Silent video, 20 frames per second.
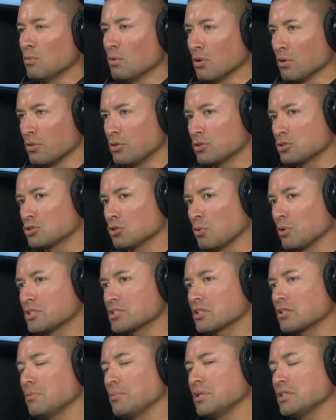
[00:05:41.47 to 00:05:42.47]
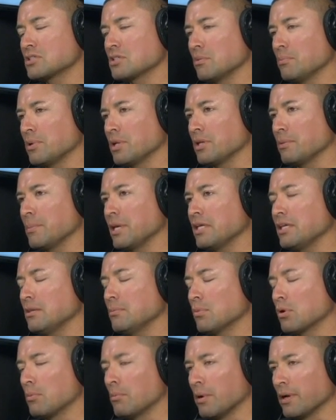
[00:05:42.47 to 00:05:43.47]
Well, there's always going to be somebody making
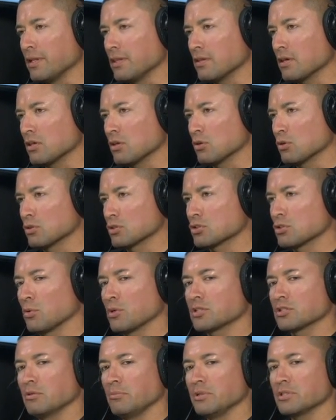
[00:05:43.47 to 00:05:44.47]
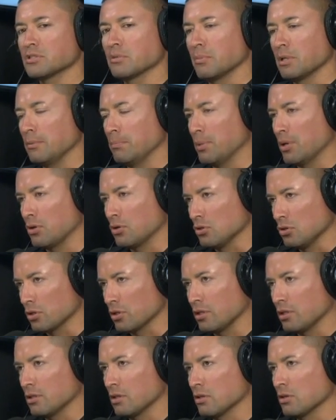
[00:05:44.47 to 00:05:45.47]
more money than you. There's always going to be somebody better
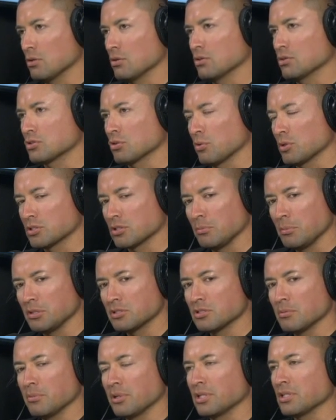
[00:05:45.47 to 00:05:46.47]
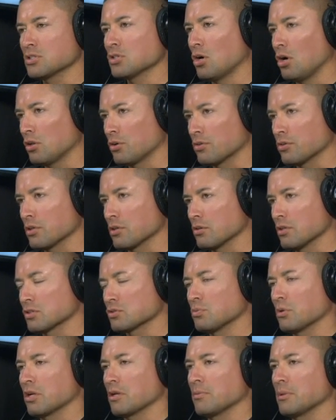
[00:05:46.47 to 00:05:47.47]
looking than you. There's always going to be somebody taller than you.
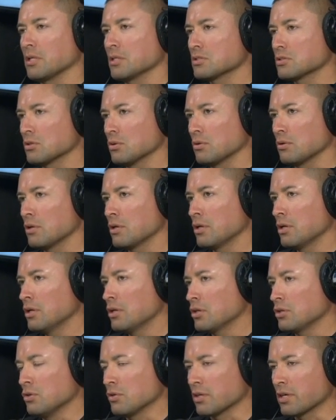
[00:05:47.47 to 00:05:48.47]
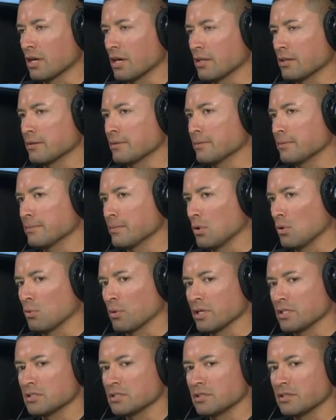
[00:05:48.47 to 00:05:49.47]
That's what I mean. So you can't
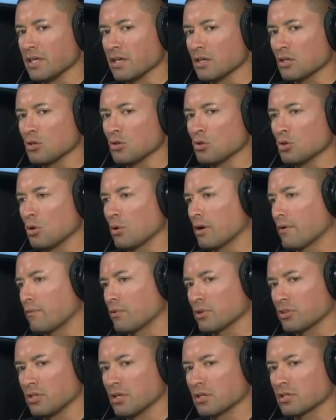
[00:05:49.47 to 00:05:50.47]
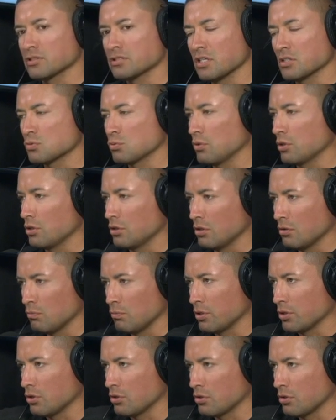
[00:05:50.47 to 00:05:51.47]
always think you know everything because that's when
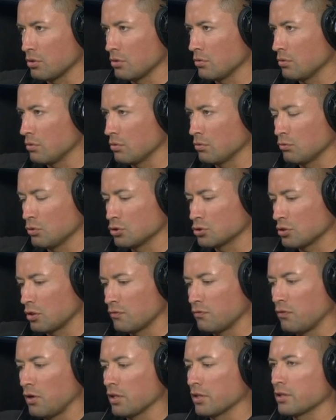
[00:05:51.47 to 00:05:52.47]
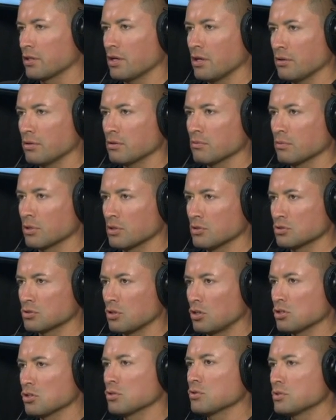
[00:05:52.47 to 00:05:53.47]
when you're you start falling down when you
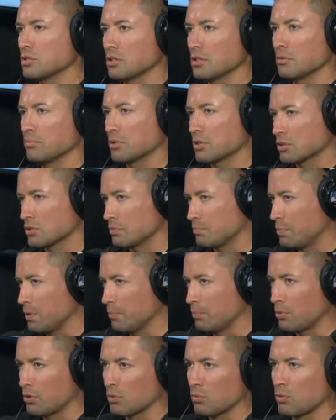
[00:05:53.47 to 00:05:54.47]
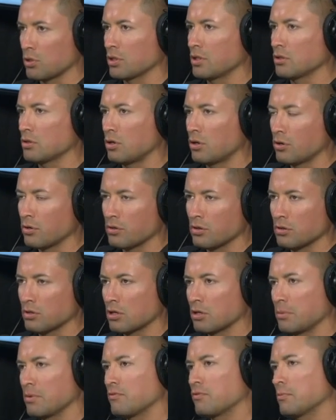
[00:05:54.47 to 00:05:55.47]
start losing it because people are working harder than you
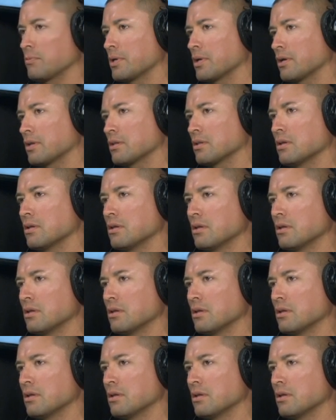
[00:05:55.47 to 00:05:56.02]
coming from behind